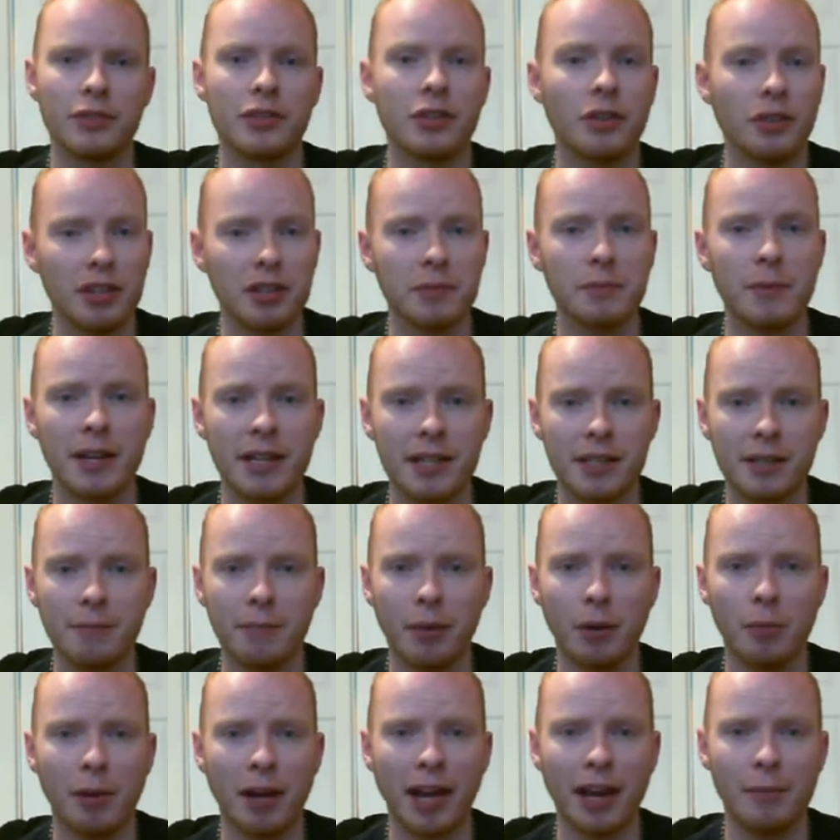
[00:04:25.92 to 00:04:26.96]
So this makes
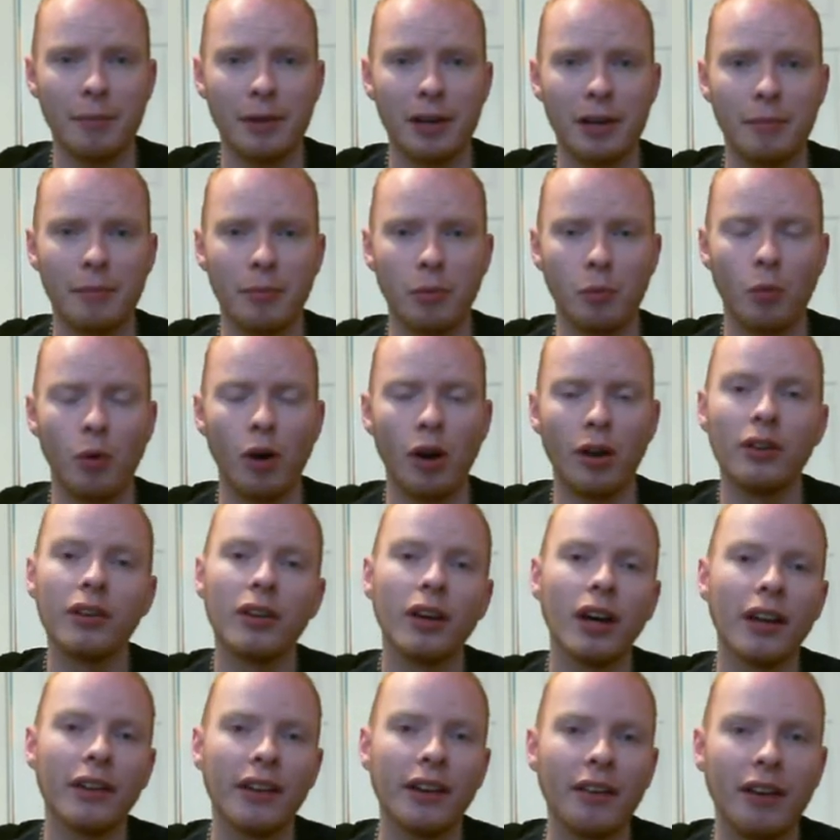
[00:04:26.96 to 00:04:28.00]
them public enemy number
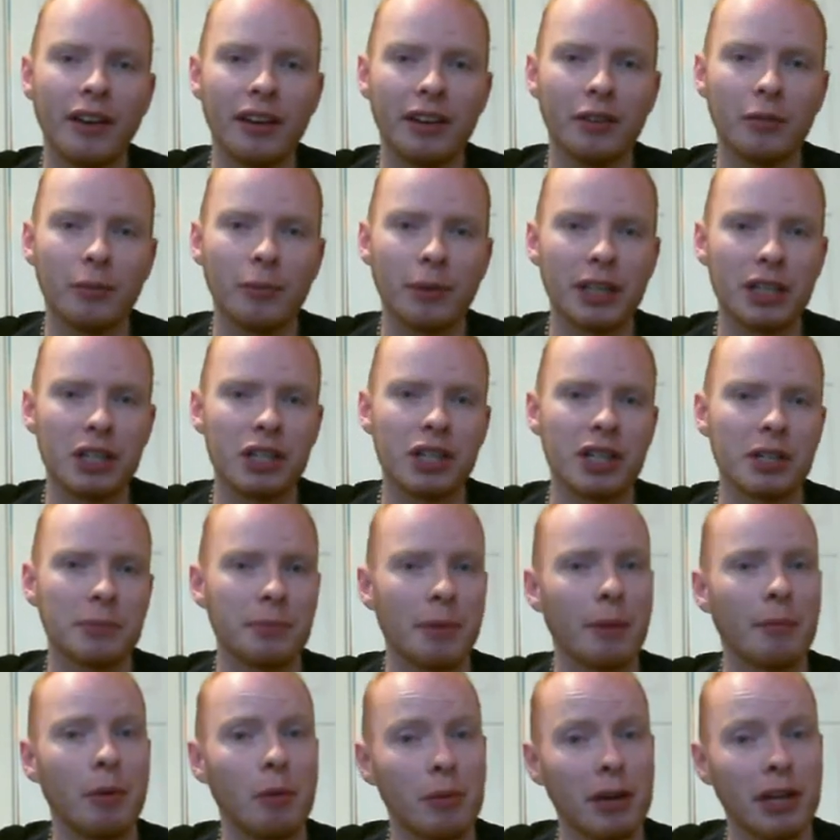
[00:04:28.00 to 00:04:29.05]
1, and they're ended up being
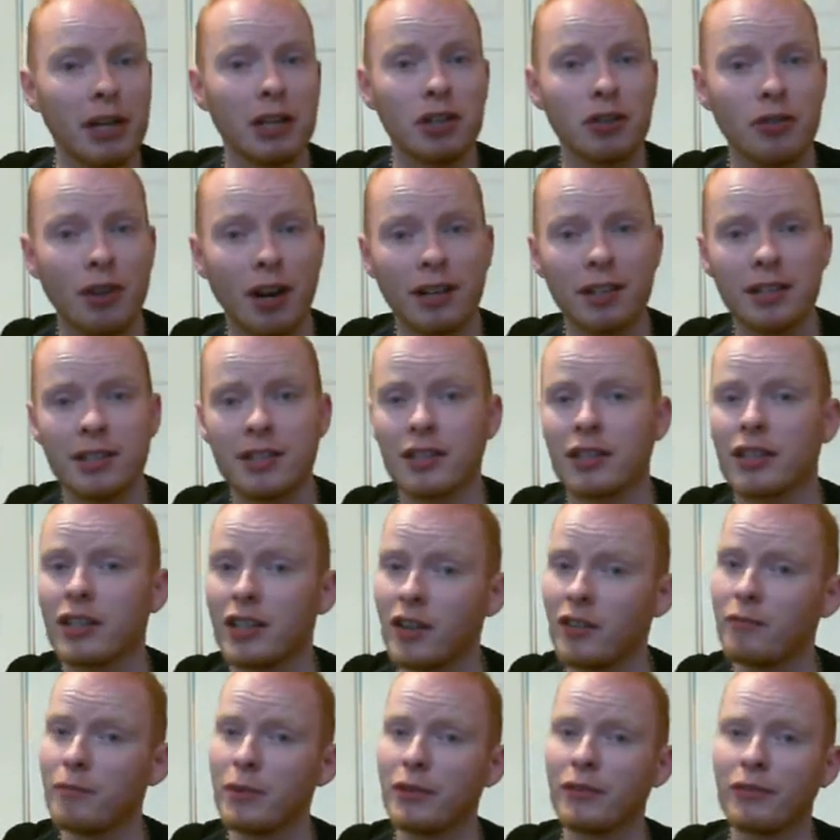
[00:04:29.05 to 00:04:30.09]
chased by public contractors
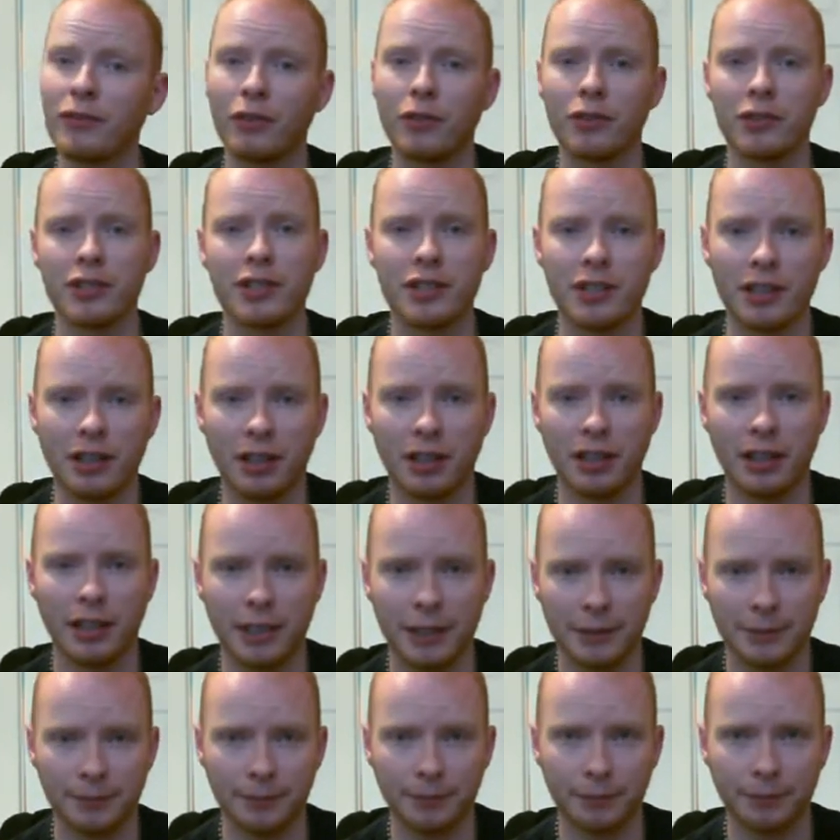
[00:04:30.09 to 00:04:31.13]
and government forces
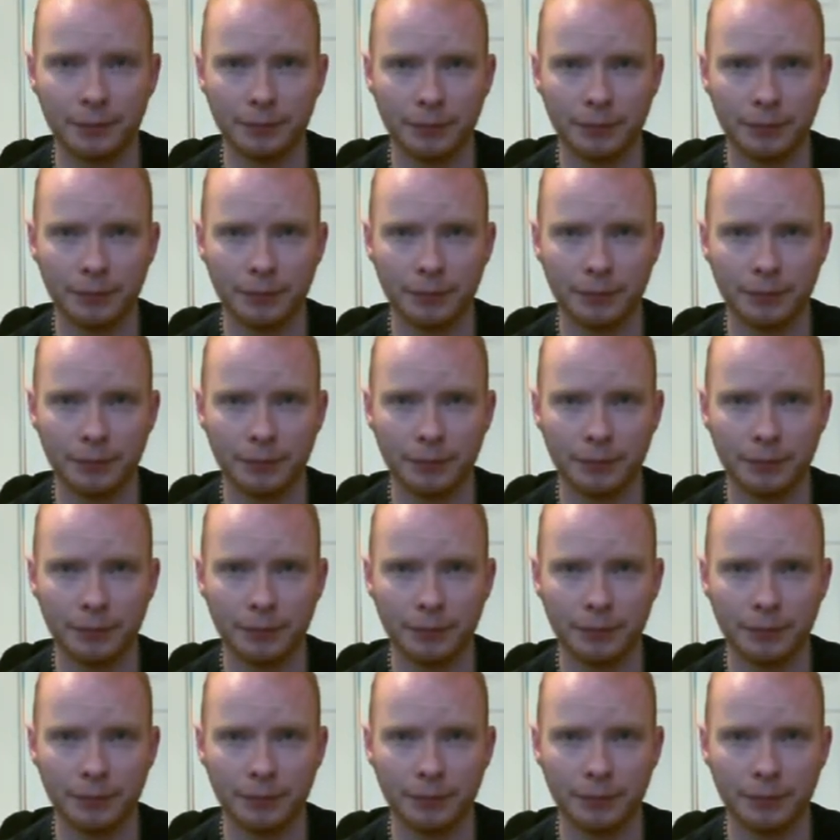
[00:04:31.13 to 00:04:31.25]
alike.